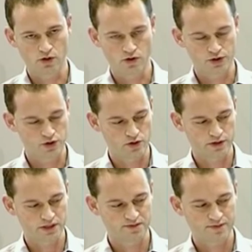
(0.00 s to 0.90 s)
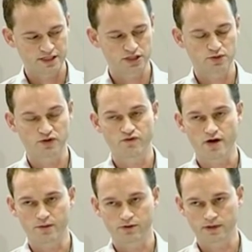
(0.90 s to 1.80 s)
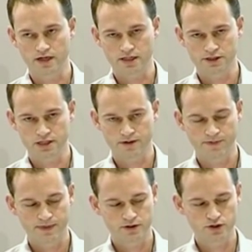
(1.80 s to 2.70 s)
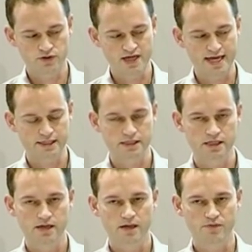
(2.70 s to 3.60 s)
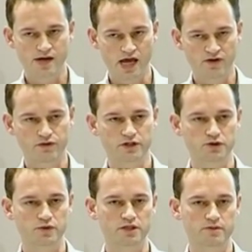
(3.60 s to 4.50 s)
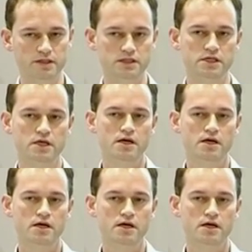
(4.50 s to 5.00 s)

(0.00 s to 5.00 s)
horn neurons in patients with fibromyalgia. So yes, behavioral treatments,